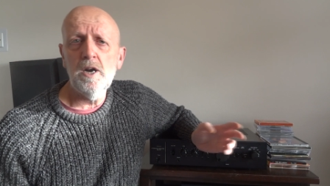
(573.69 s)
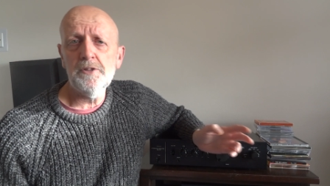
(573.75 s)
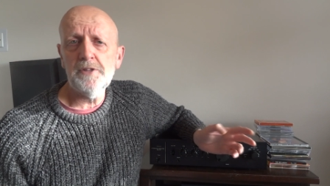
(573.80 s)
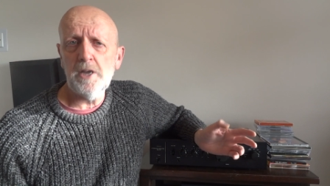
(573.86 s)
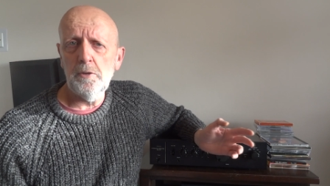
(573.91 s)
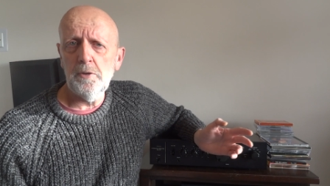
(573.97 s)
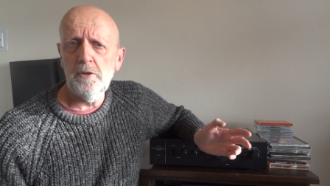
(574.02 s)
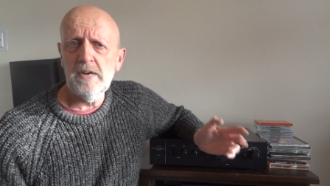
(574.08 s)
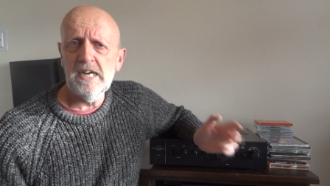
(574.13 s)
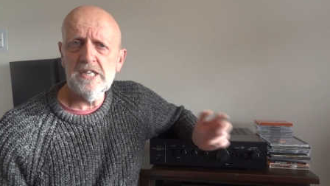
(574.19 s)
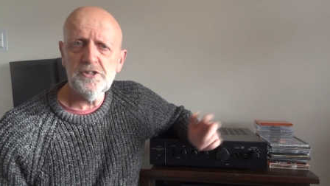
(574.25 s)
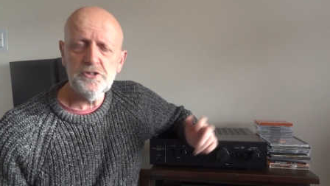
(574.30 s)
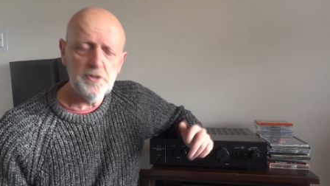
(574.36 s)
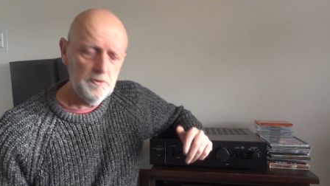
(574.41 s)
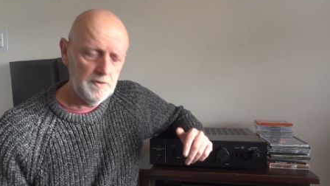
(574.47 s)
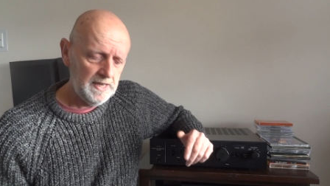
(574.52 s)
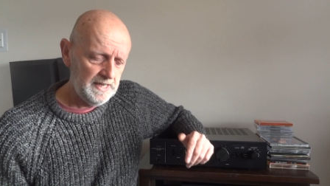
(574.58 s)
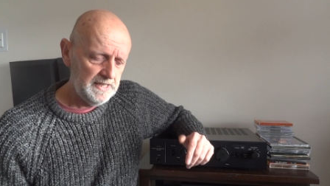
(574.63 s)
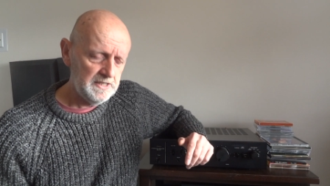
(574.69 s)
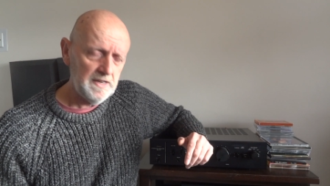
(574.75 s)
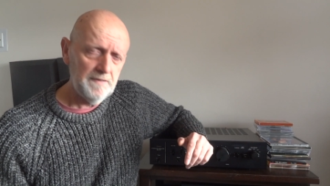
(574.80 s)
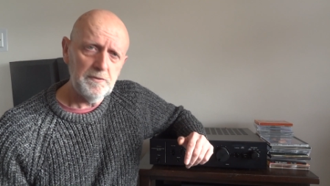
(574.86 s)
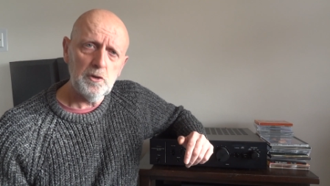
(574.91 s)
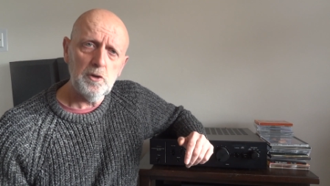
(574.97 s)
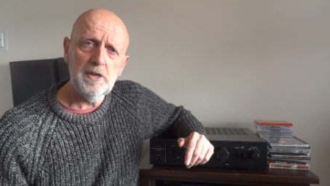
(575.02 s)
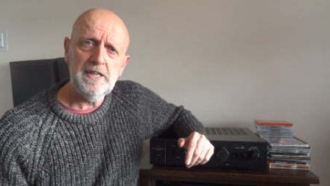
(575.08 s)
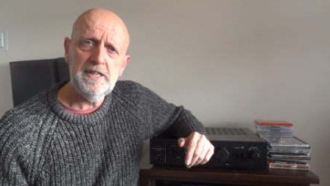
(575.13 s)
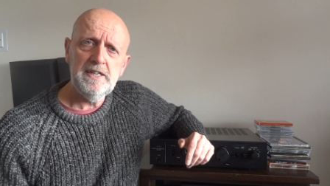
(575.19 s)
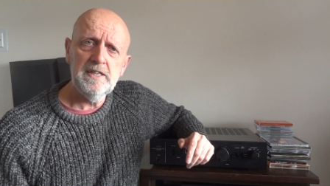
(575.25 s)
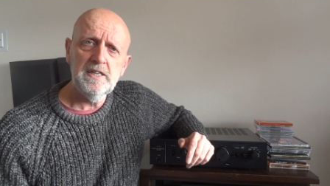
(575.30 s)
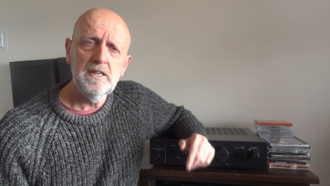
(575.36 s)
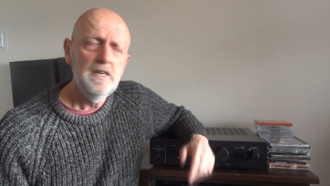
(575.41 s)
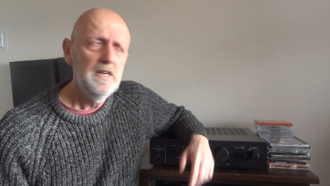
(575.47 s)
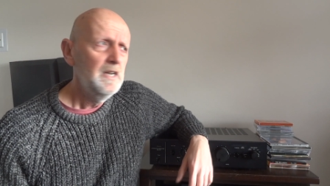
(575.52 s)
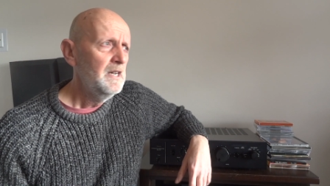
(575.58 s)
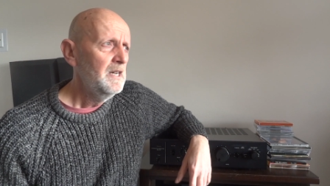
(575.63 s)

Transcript: I don't know how true that is. I haven't got any uh,